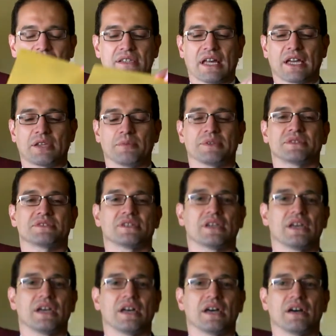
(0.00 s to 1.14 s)
documents.
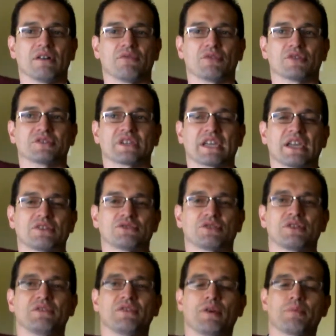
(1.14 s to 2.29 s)
For the psychiatric
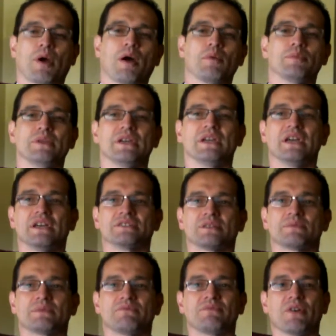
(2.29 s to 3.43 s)
eval, probably
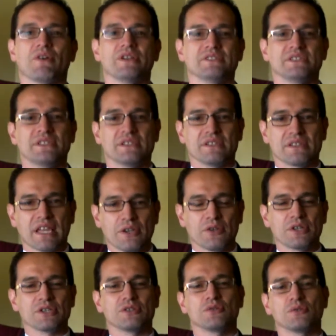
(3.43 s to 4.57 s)
something very easy that you
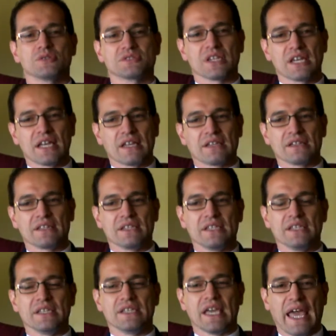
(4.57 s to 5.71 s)
can do is
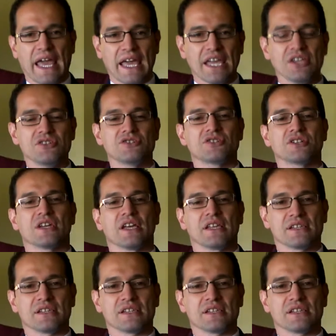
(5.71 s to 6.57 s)
the age,